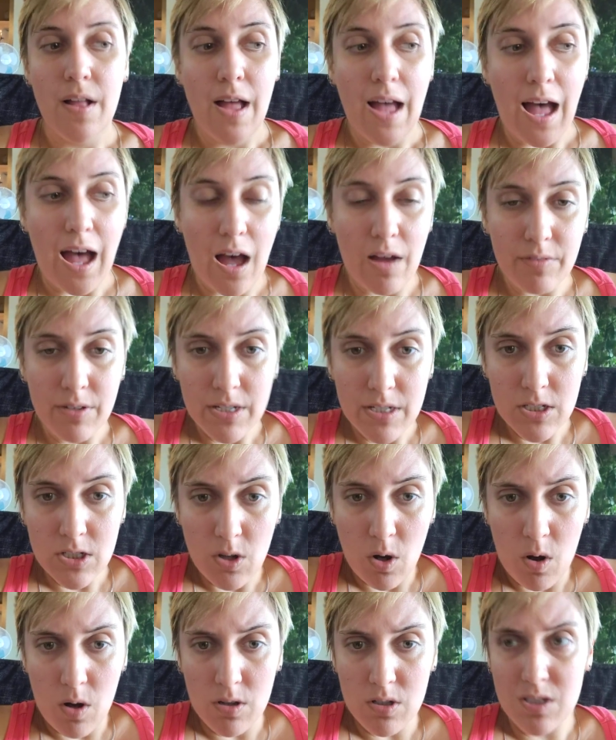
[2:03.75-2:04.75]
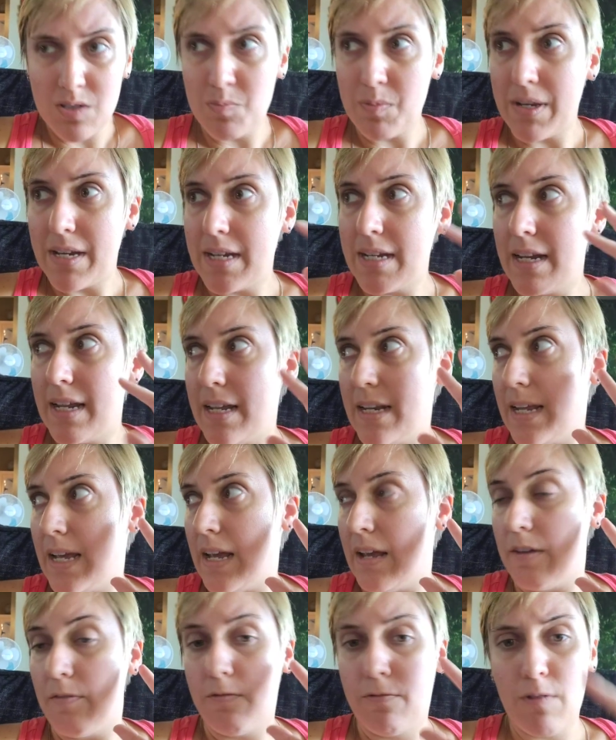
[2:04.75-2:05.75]
Having dogs meet in
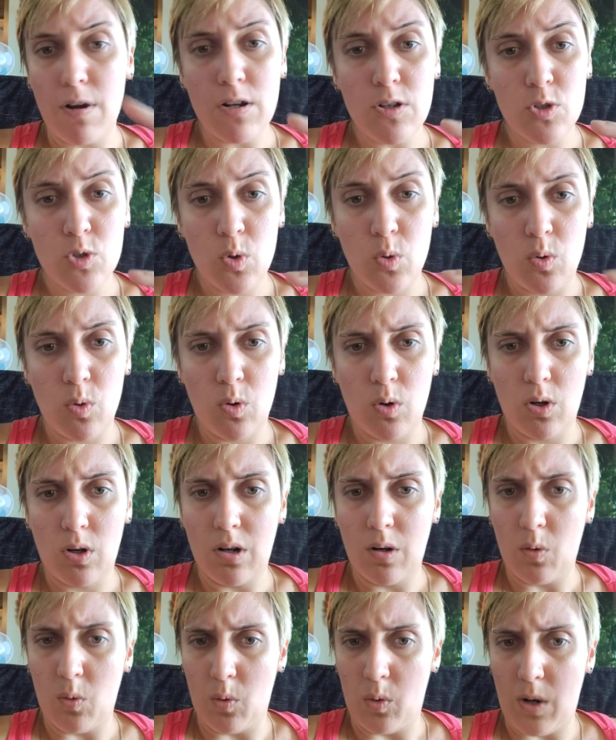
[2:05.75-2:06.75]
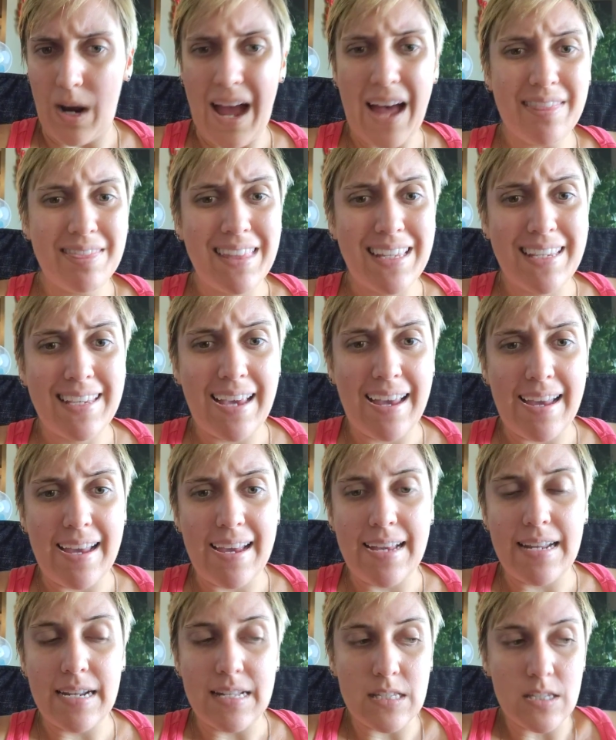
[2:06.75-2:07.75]
a front door or at the
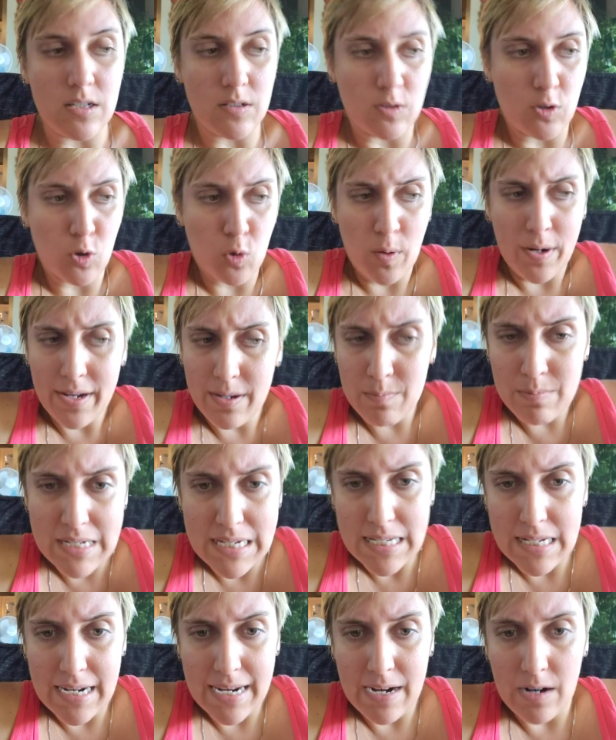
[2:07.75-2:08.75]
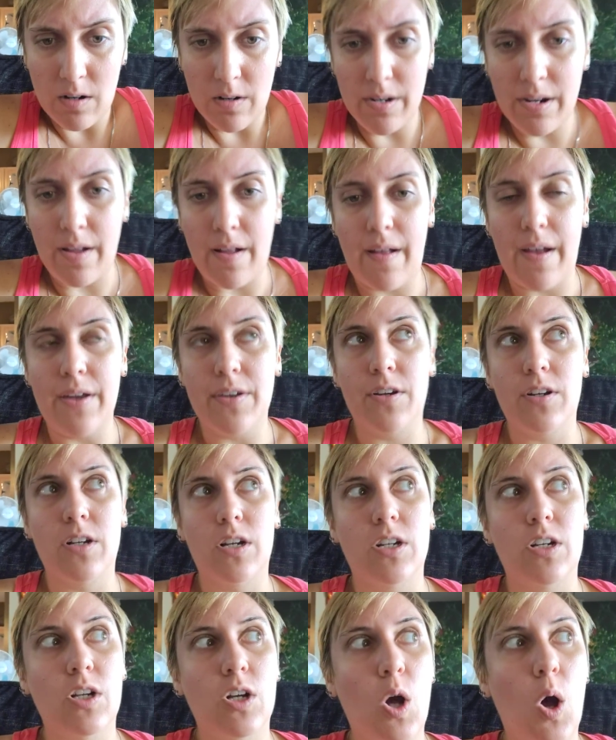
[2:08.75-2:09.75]
gate, it's a crammed in area and you're
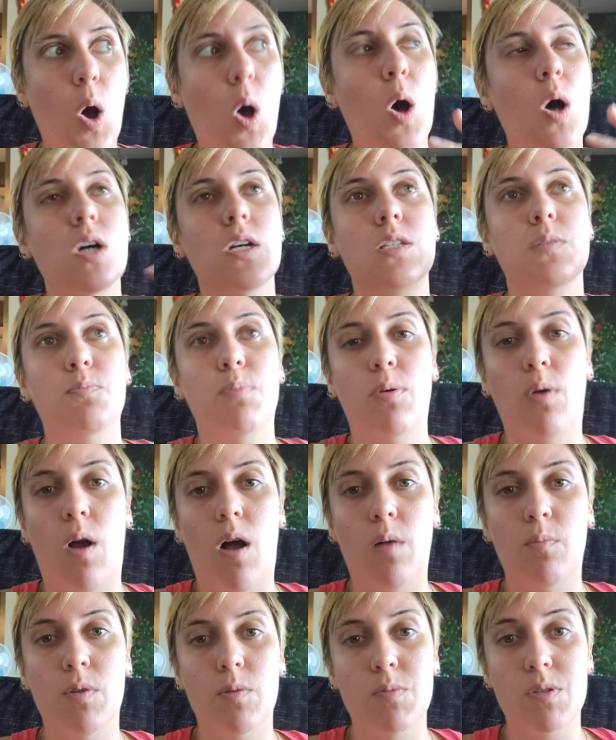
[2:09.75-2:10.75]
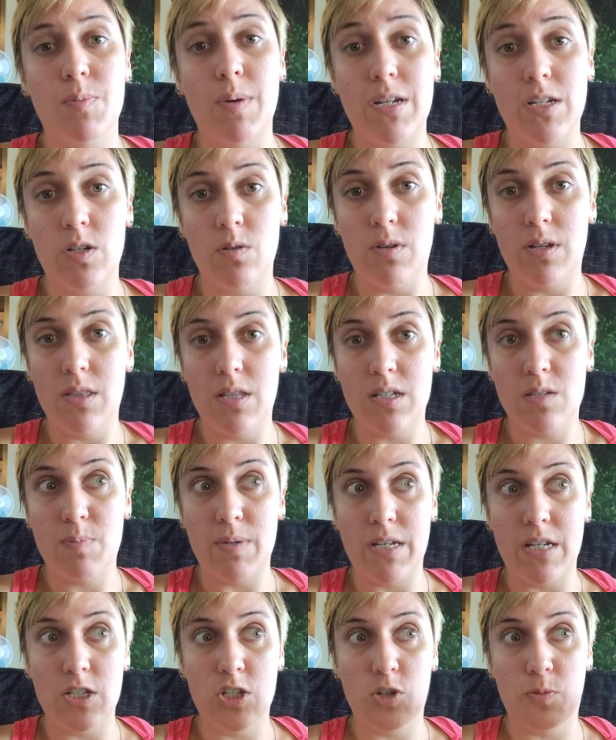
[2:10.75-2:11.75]
going to cause problems by doing this
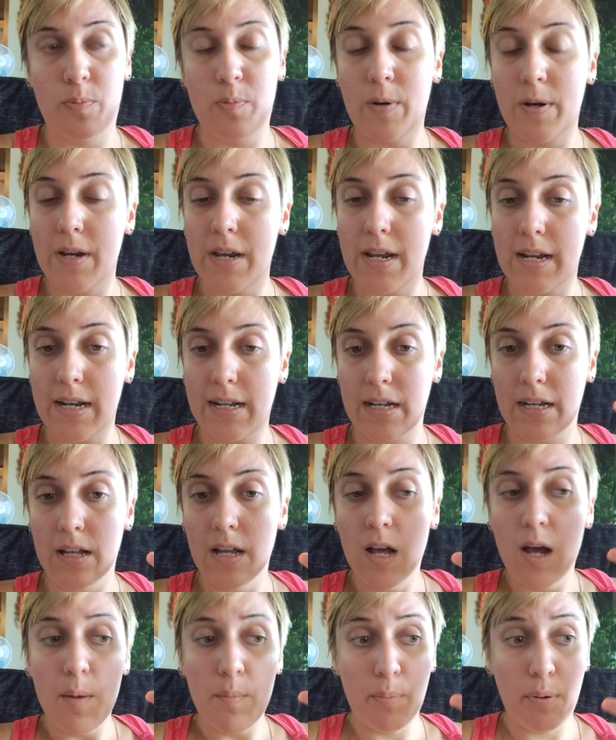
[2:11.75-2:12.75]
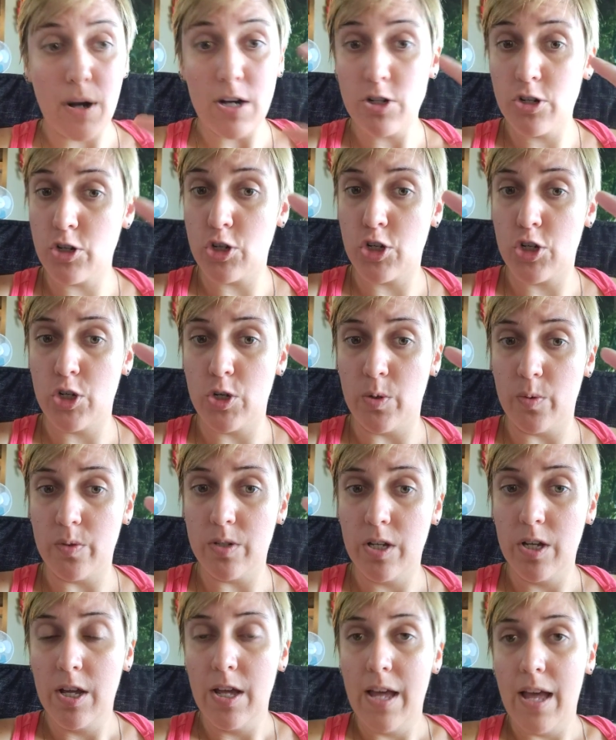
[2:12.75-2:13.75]
because you're creating a pressure chute.
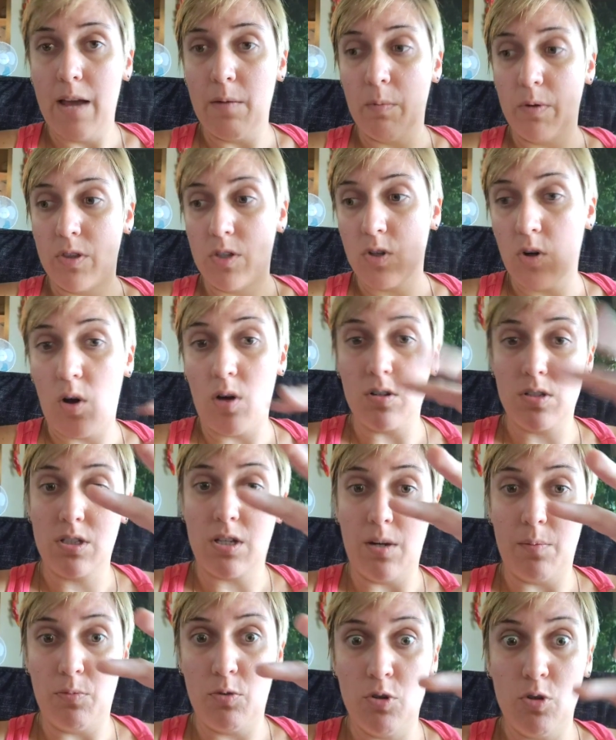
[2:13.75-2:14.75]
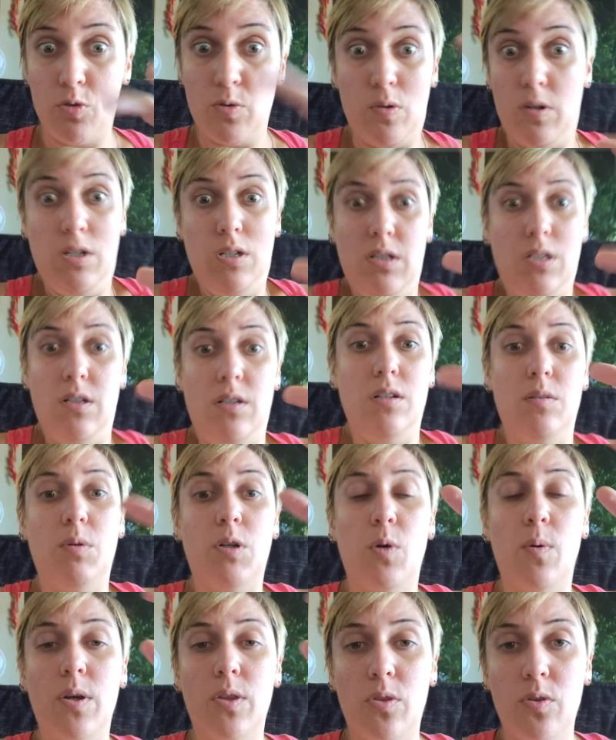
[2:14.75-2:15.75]
And when the dogs come through, oh, we're
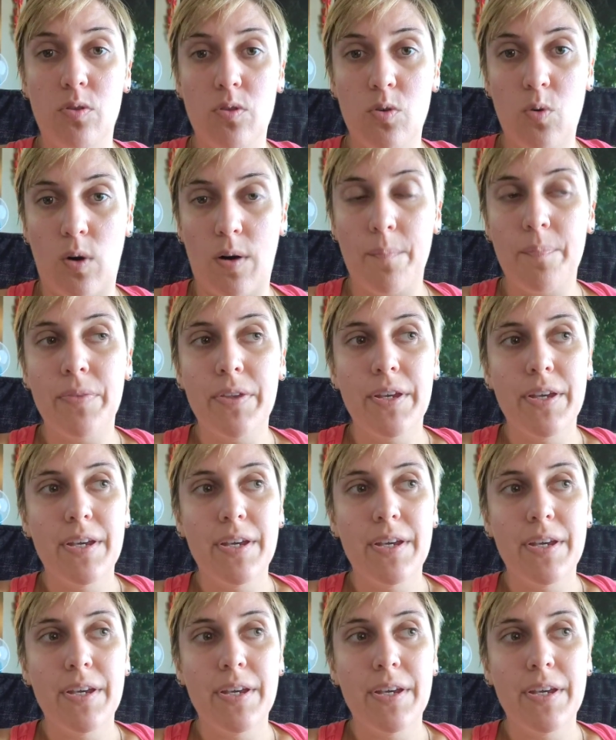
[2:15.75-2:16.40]
going through the door.